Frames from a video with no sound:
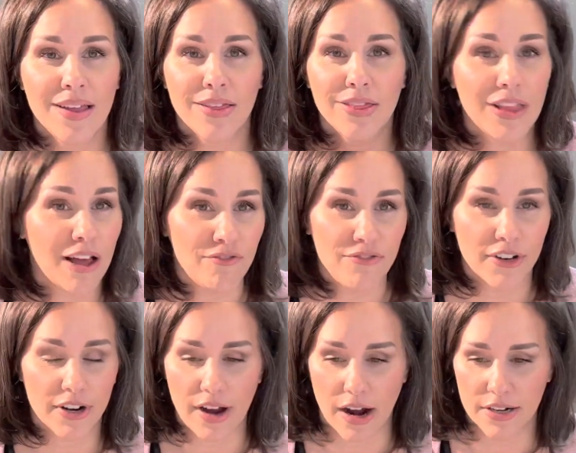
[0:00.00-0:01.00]
love
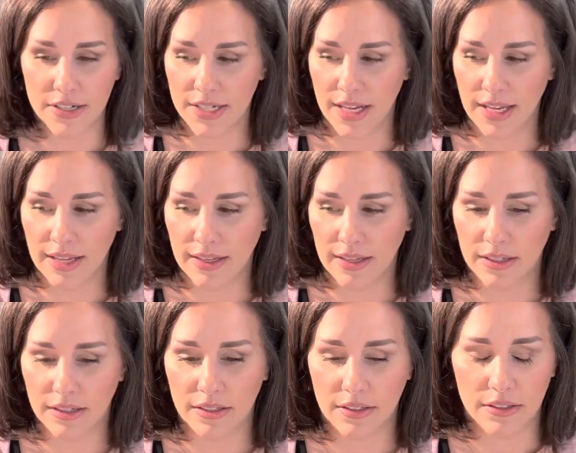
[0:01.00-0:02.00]
for gardening
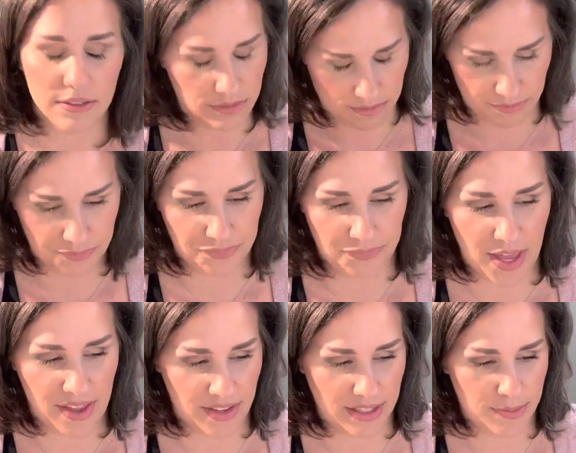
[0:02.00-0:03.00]

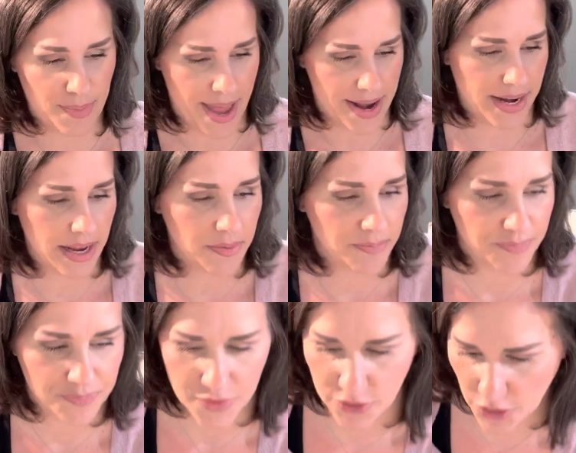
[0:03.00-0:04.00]
has expanded.
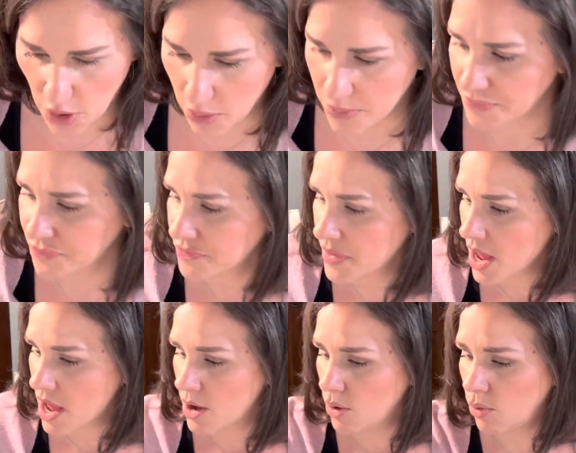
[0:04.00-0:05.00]
So
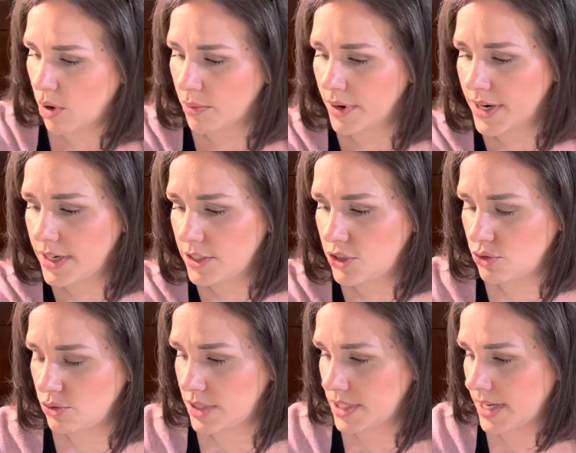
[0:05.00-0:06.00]
what we're gonna
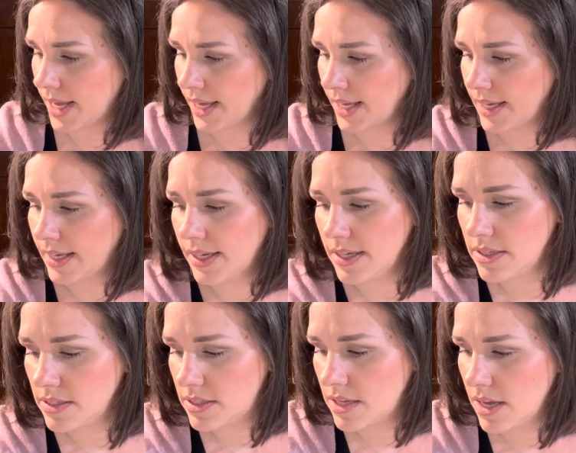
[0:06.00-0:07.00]
do today
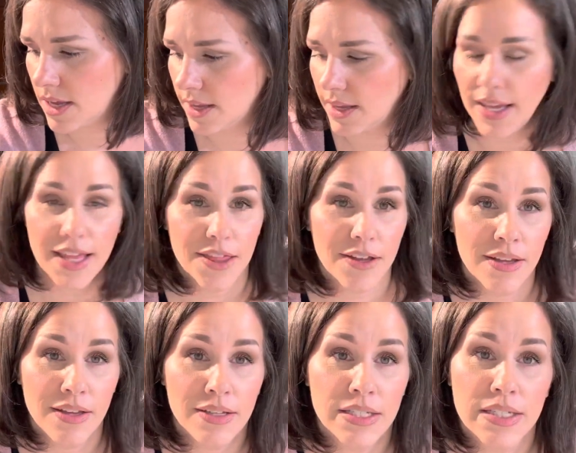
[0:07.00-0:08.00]
is, in
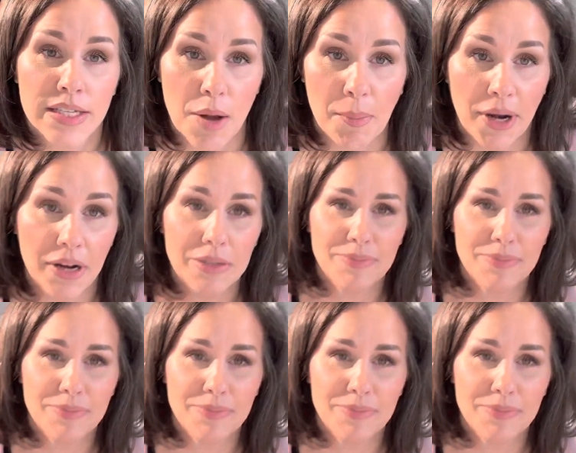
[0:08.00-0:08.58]
the summer,